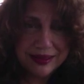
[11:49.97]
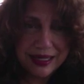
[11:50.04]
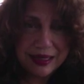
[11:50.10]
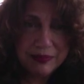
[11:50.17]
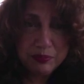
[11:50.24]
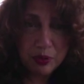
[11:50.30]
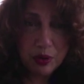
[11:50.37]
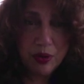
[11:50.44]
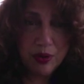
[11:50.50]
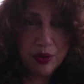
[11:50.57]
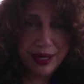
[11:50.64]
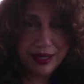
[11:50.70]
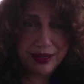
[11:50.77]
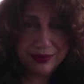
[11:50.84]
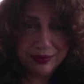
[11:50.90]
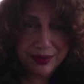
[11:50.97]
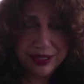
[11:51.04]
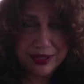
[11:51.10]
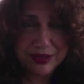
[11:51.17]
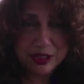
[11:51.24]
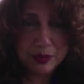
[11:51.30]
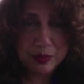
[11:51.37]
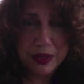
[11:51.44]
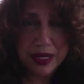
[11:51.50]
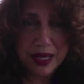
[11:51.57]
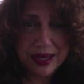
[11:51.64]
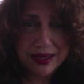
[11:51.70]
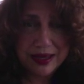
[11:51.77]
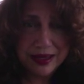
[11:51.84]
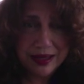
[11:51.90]
And boy, when you
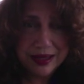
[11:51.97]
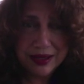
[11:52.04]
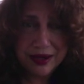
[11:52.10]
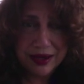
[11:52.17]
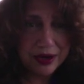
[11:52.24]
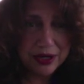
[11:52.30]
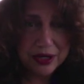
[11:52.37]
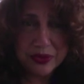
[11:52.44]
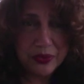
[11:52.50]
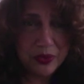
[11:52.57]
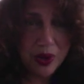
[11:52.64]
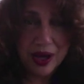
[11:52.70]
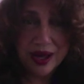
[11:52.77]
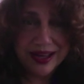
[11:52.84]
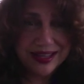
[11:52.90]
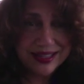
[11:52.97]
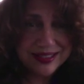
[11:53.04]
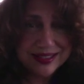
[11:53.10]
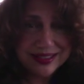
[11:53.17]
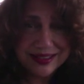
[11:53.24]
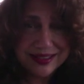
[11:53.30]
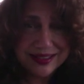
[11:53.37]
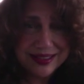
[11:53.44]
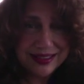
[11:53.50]
speak, are you wise.